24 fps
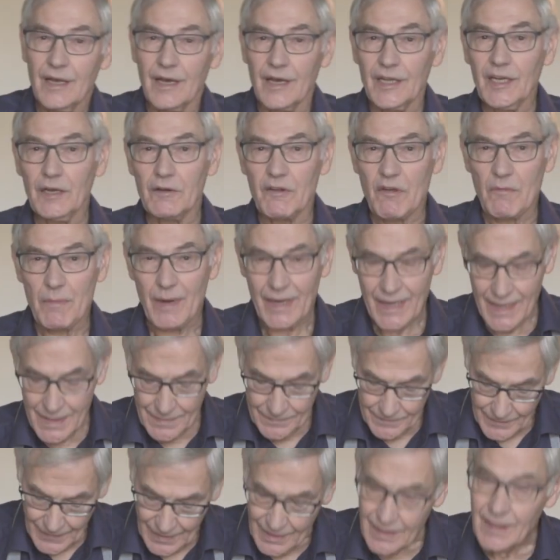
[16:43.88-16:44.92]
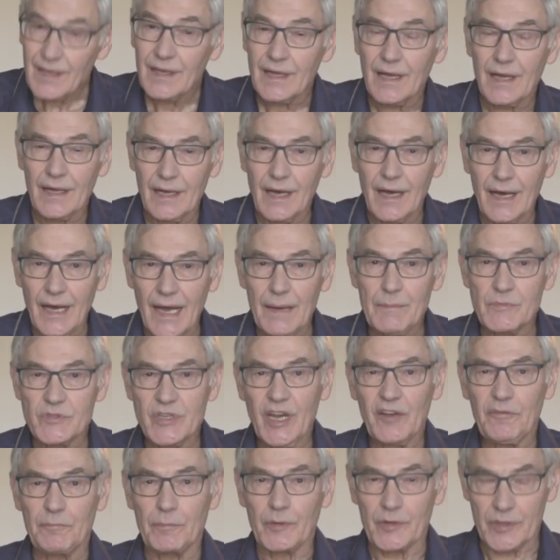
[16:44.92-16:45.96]
Hello everybody, I'm
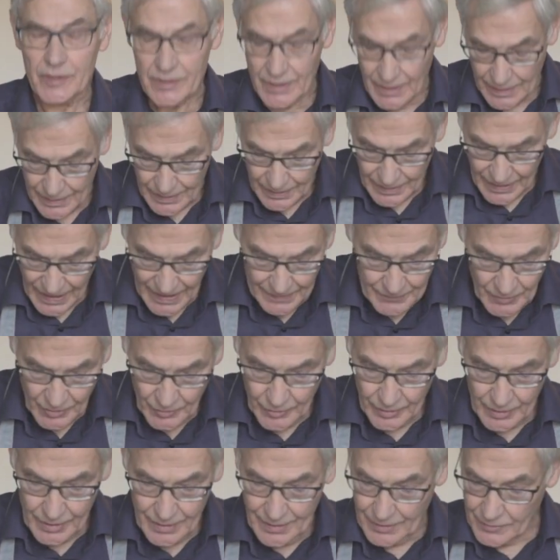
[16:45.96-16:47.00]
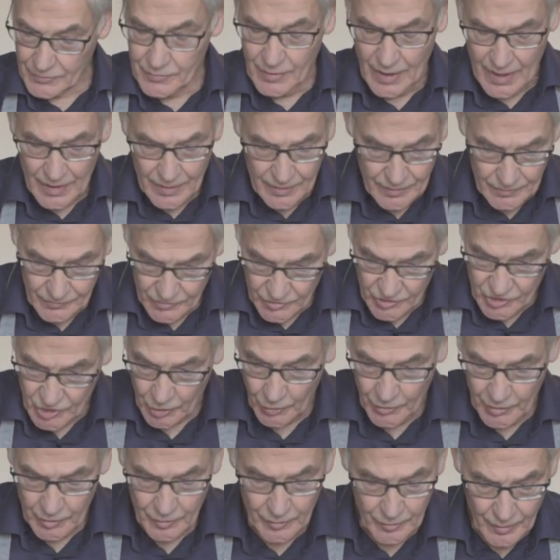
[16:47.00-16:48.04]
Jeff Bird, and I'm going to show
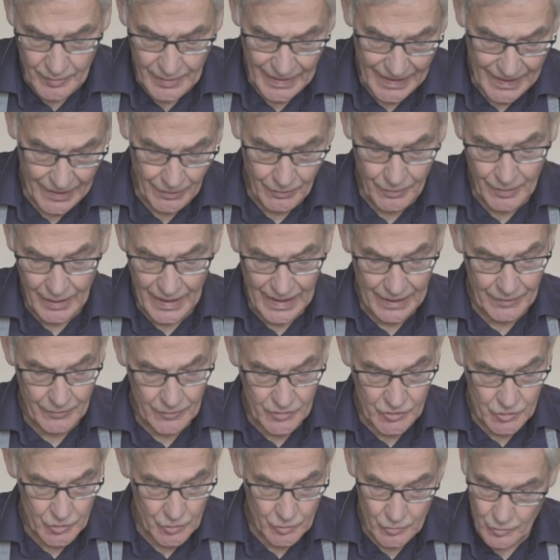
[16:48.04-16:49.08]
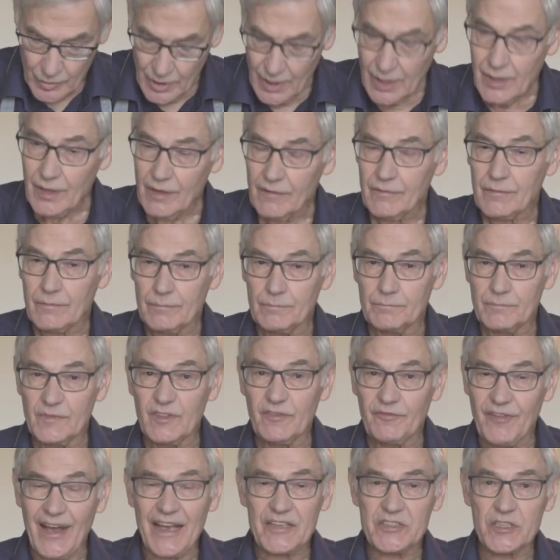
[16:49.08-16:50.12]
you now how to
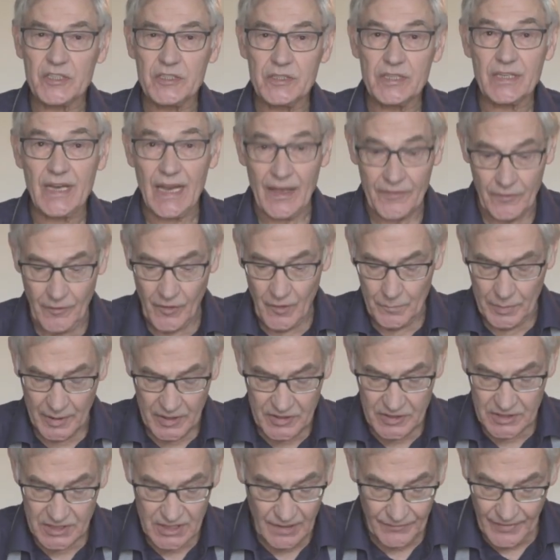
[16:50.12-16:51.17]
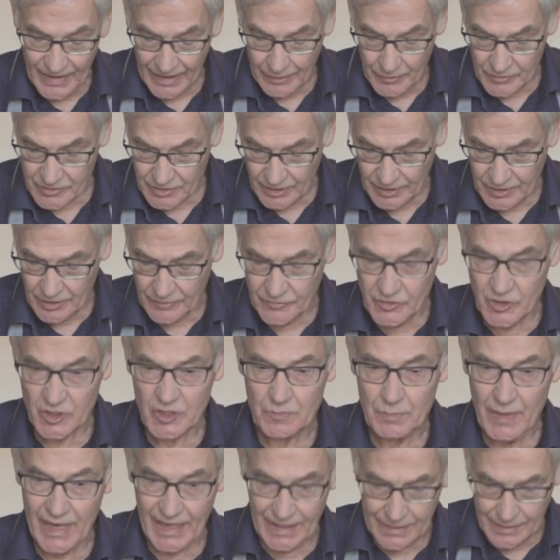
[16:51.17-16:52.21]
fasten together the pieces of the house that you've just
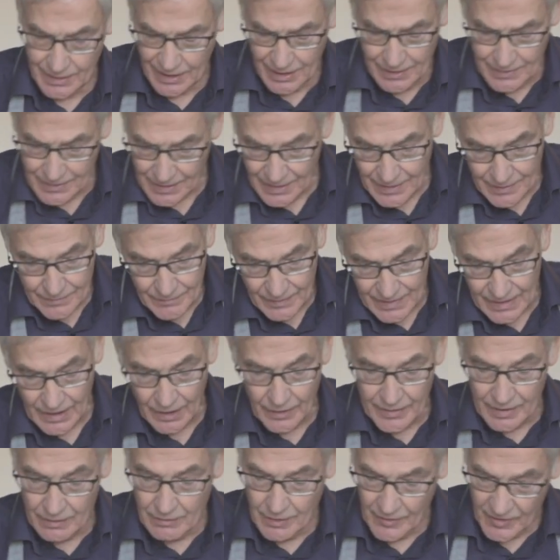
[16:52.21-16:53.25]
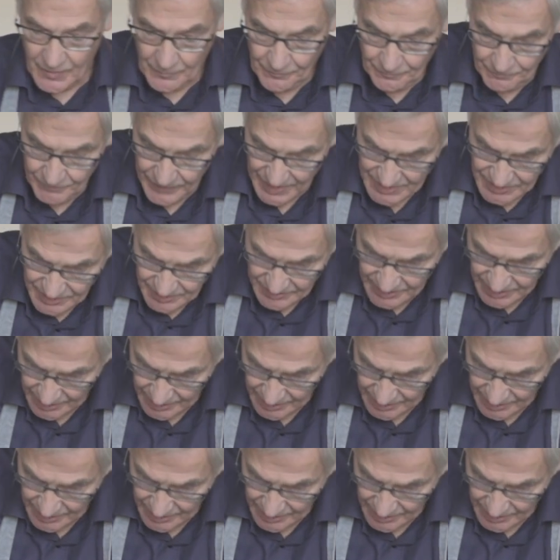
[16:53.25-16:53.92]
made. Now here are the pieces.